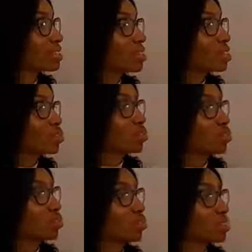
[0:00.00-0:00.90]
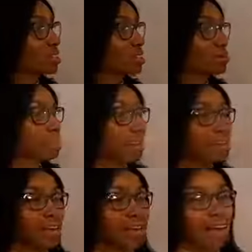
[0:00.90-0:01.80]
these two rules, same signs
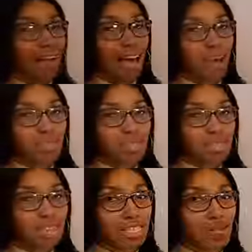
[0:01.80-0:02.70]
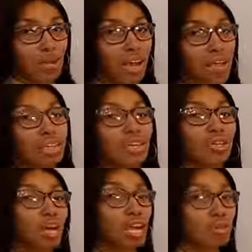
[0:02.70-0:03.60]
add, opposite signs subtract, you're
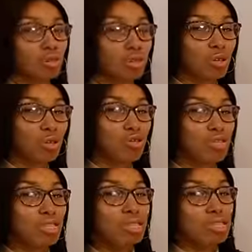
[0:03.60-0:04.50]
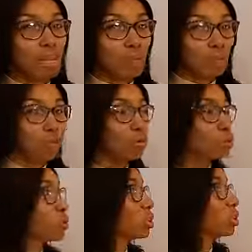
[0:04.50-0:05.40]
able to use these same rules
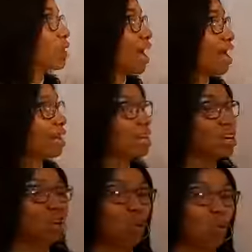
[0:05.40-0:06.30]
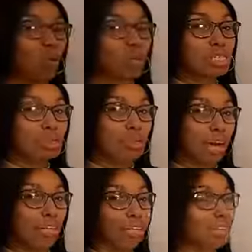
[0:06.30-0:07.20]
whether you're adding or
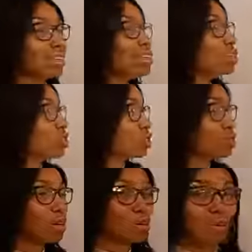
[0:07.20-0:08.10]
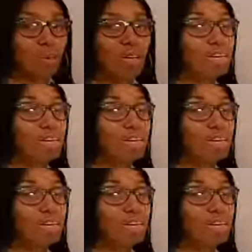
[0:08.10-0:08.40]
subtracting. Just remember